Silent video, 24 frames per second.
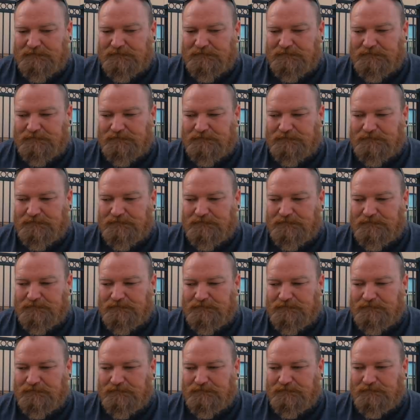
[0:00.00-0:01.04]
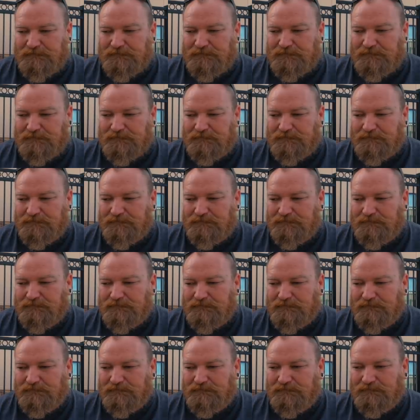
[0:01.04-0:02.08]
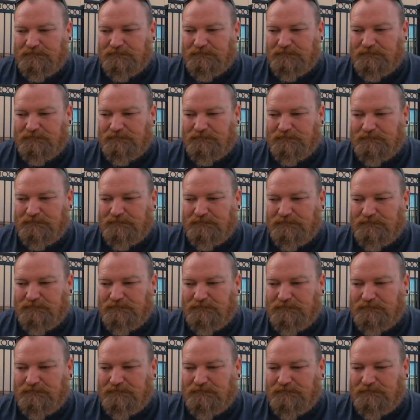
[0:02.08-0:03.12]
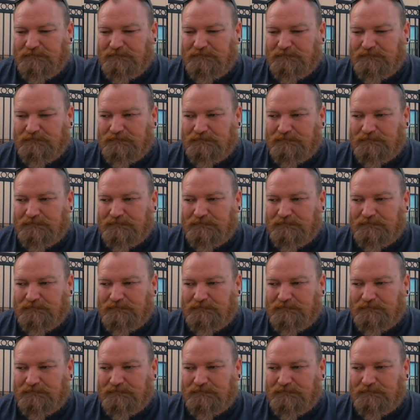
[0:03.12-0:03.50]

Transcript: (silent)